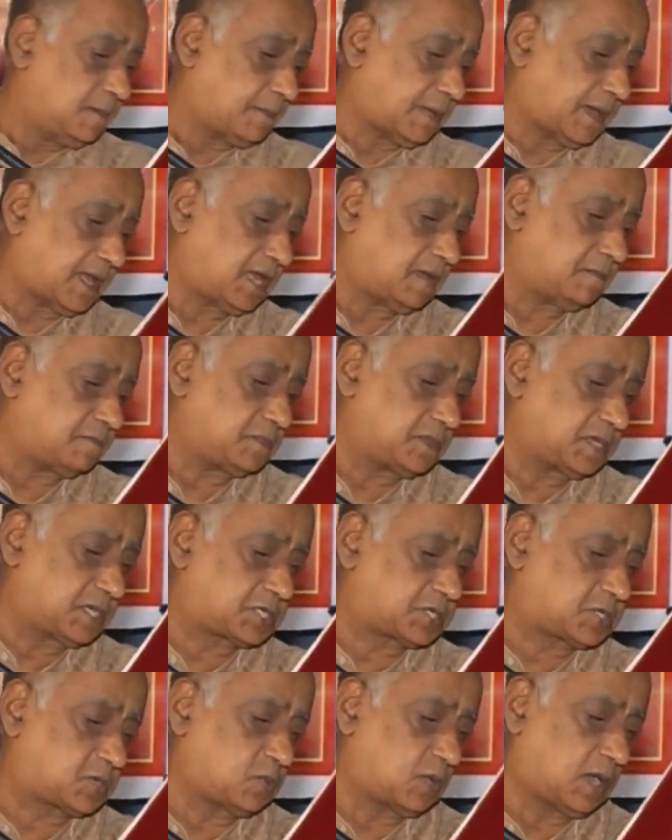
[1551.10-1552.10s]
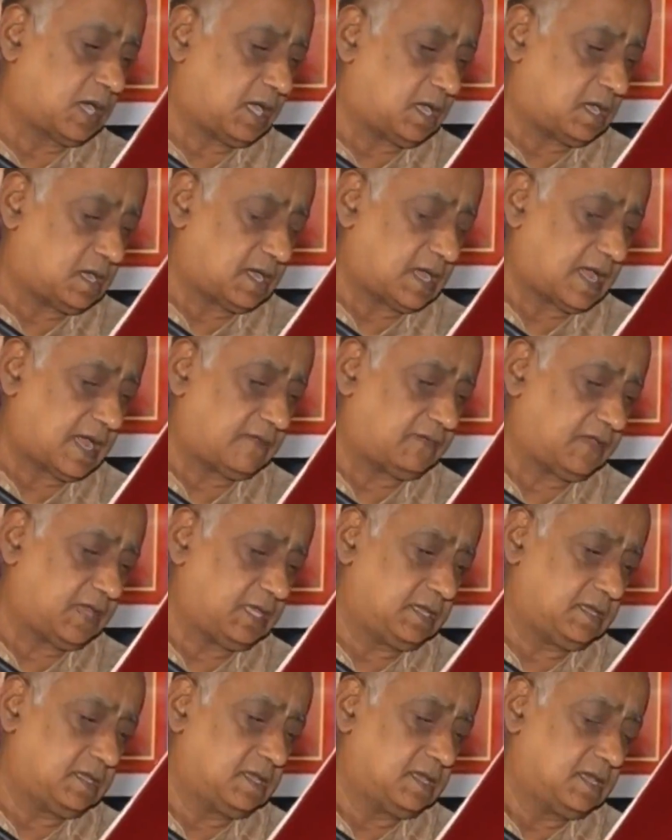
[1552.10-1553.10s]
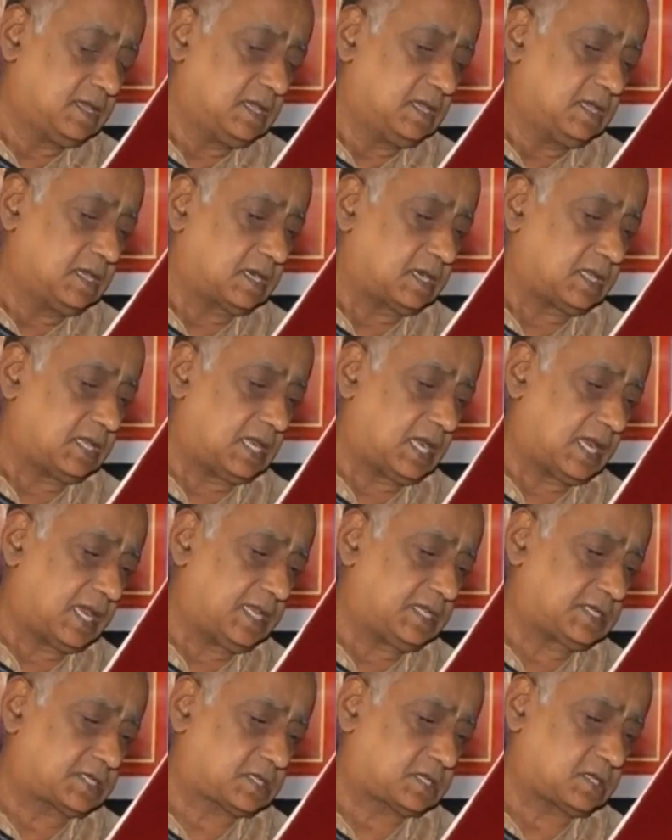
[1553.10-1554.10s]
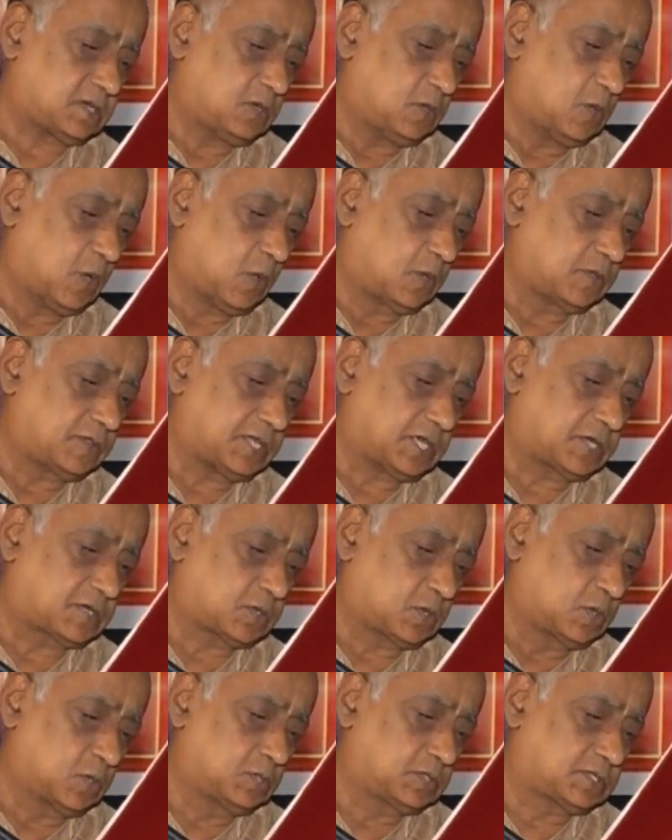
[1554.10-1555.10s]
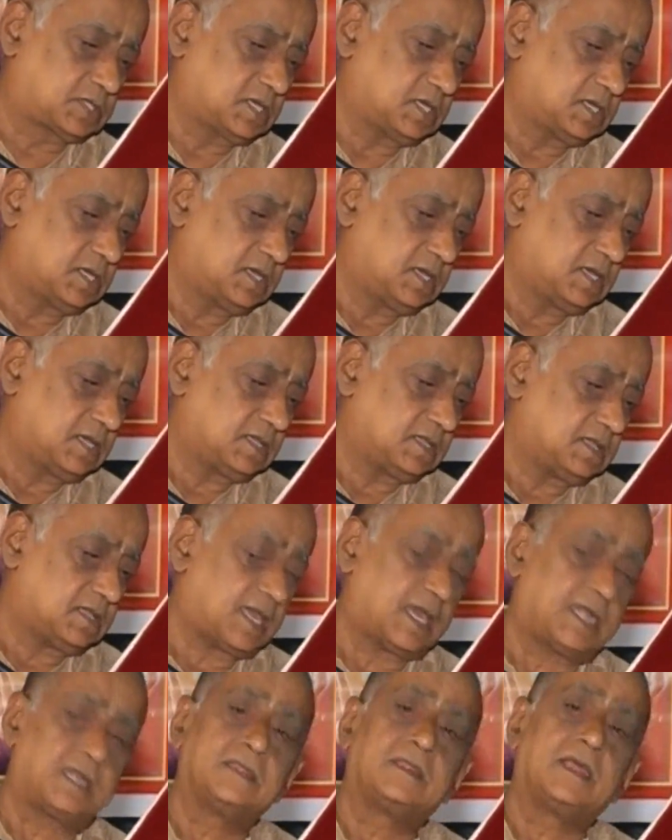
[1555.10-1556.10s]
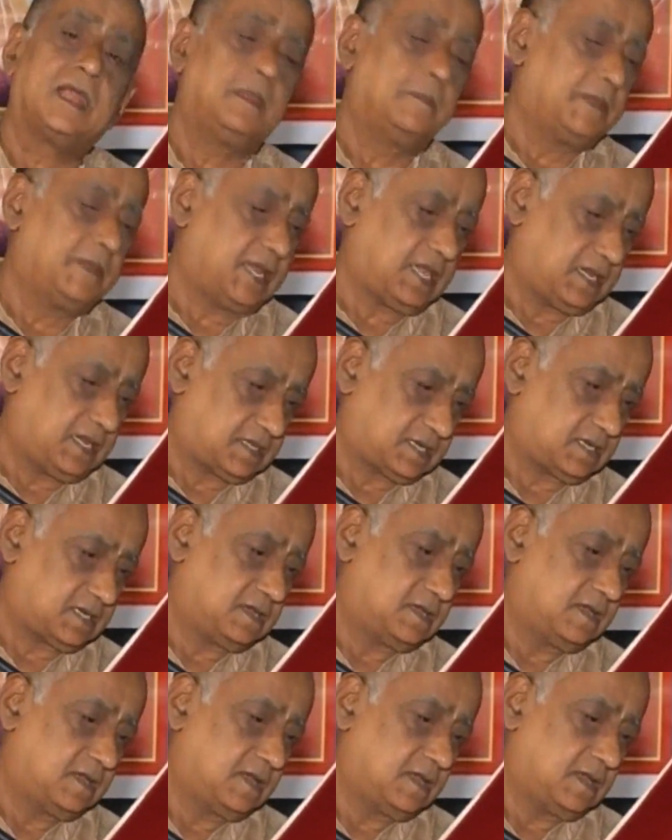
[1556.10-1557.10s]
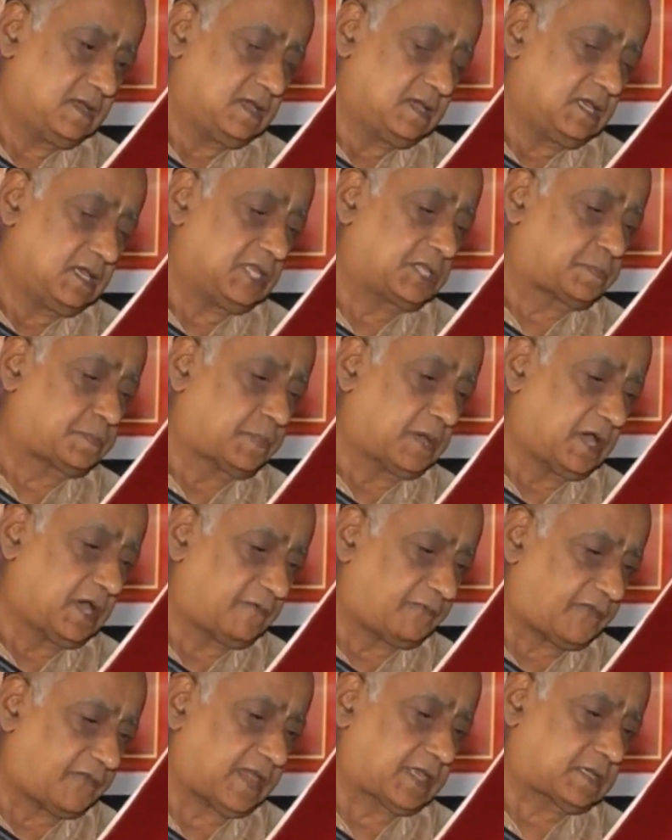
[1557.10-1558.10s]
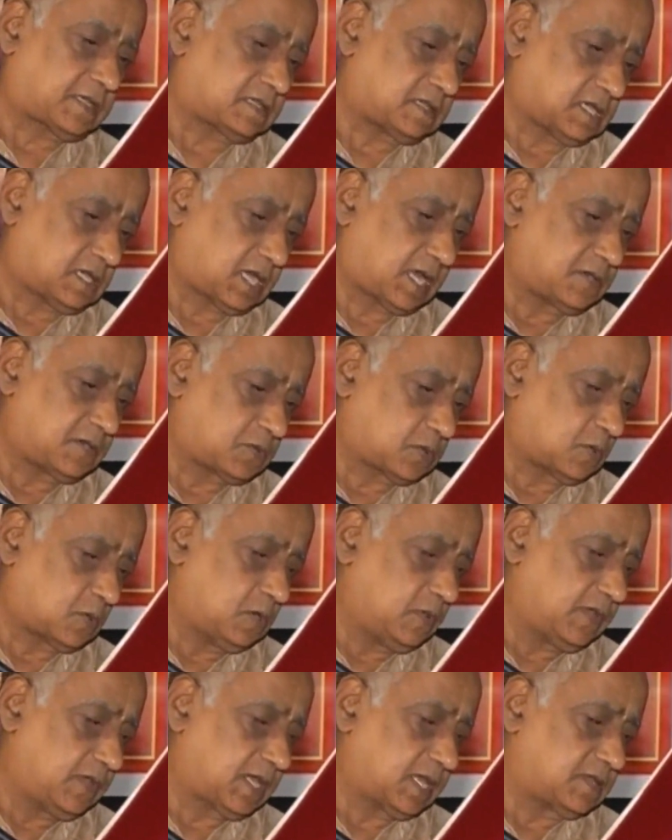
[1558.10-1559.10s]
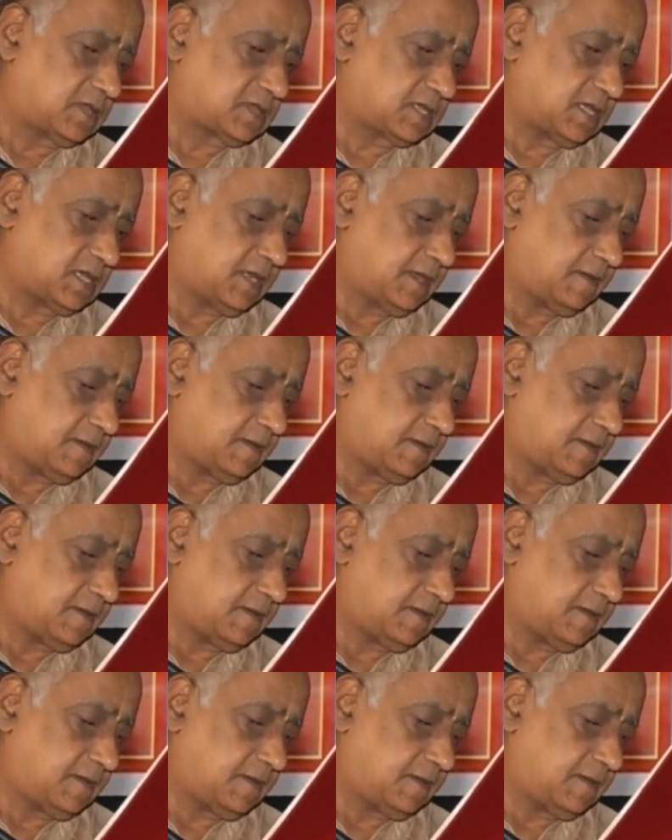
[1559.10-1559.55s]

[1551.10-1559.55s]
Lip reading: Param Drishtva, having realized, known the truth, that is eliminated. It's perfect, the control you can say.